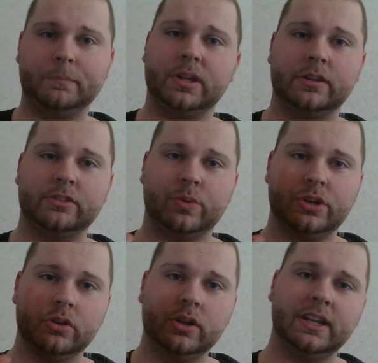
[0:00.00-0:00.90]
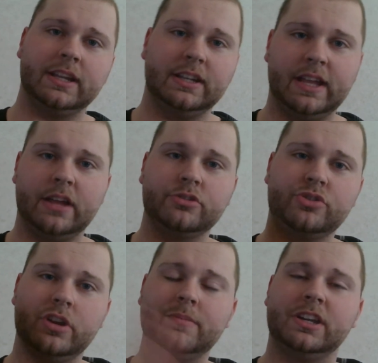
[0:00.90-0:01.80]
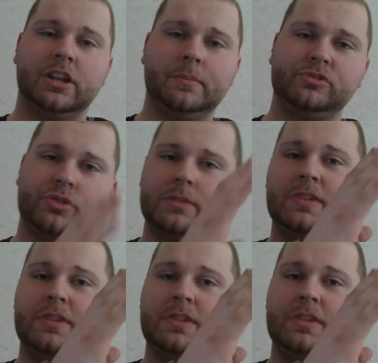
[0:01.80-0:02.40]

because when you're looking at a downstream and an upstream,